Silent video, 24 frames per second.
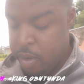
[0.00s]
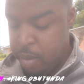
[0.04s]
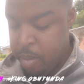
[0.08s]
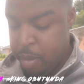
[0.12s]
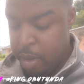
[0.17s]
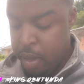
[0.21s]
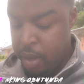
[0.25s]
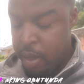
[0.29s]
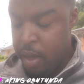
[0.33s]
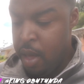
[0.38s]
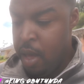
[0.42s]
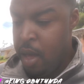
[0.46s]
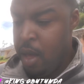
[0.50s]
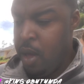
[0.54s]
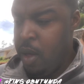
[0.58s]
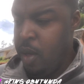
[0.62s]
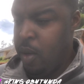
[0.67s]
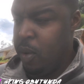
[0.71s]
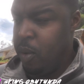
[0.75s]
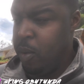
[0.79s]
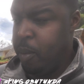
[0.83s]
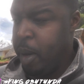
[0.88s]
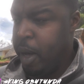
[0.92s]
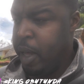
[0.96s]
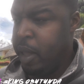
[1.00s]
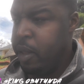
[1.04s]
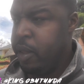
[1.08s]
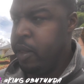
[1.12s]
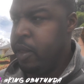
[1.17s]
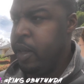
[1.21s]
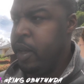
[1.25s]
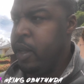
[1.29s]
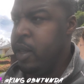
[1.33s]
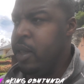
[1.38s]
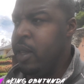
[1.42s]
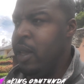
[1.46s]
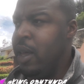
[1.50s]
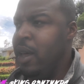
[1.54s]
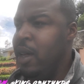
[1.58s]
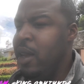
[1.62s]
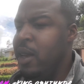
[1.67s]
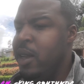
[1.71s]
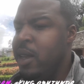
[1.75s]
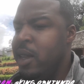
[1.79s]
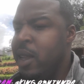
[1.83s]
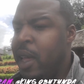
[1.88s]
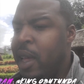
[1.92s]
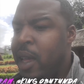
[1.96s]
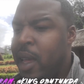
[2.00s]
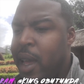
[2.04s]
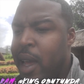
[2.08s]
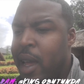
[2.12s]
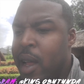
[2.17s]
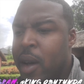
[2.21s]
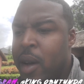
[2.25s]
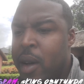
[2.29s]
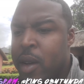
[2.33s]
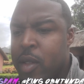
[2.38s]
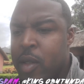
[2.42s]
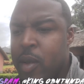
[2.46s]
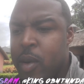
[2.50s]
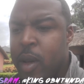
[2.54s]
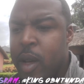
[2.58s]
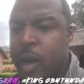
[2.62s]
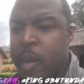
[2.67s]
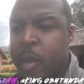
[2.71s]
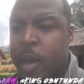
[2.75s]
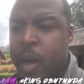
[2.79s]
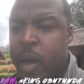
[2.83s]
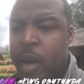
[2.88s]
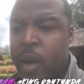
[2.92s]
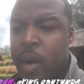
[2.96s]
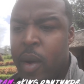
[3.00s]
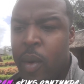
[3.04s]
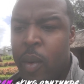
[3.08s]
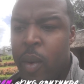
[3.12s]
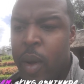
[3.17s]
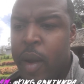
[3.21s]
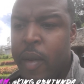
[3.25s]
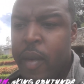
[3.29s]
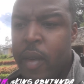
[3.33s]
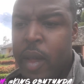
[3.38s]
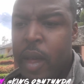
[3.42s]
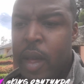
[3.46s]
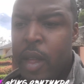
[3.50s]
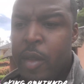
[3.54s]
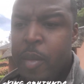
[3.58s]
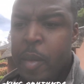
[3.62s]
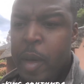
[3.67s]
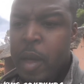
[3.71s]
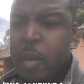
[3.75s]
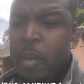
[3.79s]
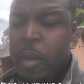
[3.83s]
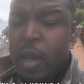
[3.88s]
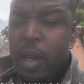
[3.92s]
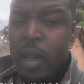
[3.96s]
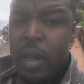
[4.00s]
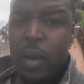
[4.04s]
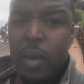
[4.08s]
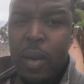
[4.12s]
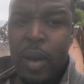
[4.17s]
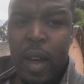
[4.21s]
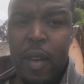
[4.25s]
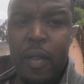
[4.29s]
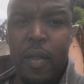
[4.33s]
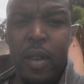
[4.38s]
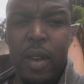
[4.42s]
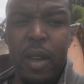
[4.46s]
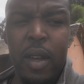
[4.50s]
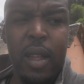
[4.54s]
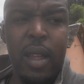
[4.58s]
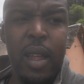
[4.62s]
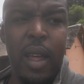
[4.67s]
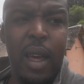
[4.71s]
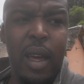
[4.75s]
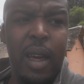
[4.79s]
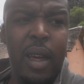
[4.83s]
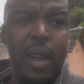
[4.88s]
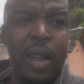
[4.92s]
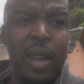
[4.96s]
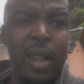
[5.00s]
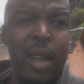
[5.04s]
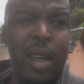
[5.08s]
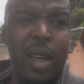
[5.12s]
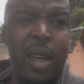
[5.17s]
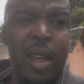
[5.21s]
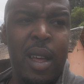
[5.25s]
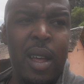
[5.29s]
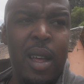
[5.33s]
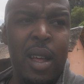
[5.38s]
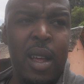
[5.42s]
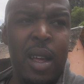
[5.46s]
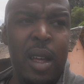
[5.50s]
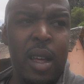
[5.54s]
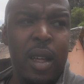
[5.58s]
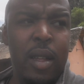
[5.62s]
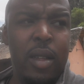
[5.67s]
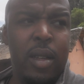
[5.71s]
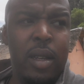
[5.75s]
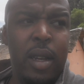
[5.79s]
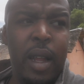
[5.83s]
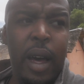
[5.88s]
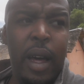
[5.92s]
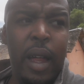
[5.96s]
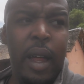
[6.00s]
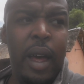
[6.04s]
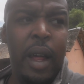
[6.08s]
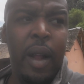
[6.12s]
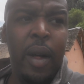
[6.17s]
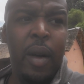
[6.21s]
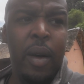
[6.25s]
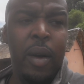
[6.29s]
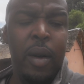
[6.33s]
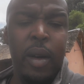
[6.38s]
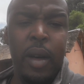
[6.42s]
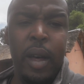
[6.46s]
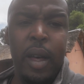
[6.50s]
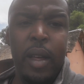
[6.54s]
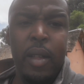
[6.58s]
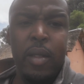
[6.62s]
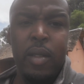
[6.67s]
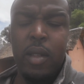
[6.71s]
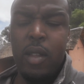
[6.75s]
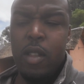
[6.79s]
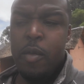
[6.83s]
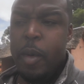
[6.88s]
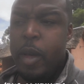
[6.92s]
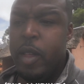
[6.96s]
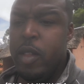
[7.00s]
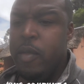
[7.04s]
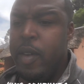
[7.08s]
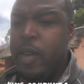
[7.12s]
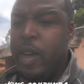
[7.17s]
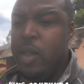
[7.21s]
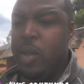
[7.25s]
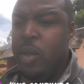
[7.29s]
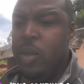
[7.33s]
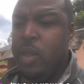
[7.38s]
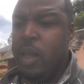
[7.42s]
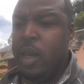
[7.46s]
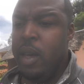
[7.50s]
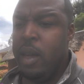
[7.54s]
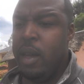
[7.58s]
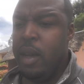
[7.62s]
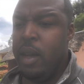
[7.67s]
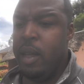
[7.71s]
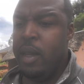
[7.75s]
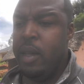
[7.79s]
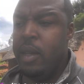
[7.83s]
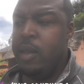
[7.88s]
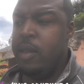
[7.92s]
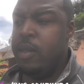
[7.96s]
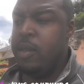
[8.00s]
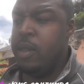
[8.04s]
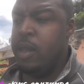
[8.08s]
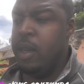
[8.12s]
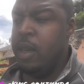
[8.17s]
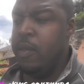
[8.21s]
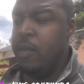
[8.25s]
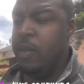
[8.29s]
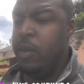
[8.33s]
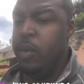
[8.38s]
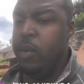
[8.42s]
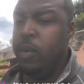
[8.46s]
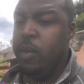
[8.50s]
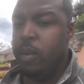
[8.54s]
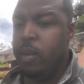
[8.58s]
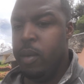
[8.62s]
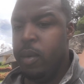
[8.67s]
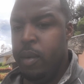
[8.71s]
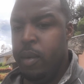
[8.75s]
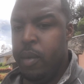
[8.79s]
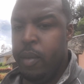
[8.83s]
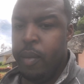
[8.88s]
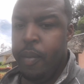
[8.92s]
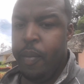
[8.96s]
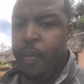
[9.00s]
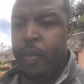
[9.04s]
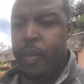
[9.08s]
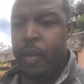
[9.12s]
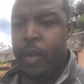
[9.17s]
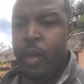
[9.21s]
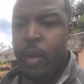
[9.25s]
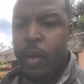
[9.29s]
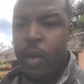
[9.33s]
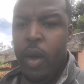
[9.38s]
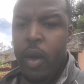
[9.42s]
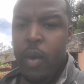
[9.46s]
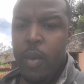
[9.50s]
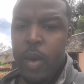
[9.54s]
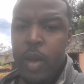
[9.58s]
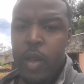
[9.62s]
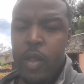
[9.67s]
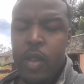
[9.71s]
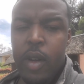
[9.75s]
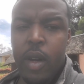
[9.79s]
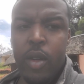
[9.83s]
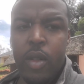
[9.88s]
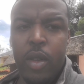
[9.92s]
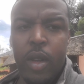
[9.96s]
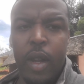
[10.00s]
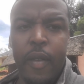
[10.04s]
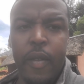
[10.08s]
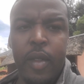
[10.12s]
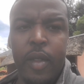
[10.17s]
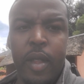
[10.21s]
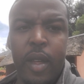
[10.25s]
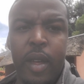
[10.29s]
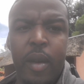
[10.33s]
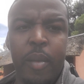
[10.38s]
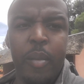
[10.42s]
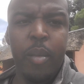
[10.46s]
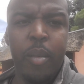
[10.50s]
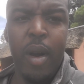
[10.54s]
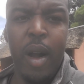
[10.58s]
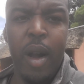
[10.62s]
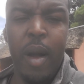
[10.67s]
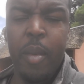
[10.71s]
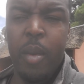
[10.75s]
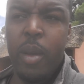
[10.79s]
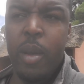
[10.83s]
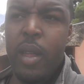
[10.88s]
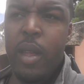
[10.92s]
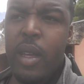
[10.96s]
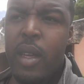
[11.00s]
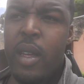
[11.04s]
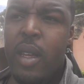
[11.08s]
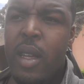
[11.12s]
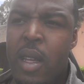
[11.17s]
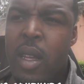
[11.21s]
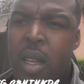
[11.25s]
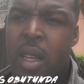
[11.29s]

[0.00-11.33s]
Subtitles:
to me, who might think that they can't also come here, or whatever the case may be. You definitely can. It's not at all as expensive as you think it is if you do your research and everything properly.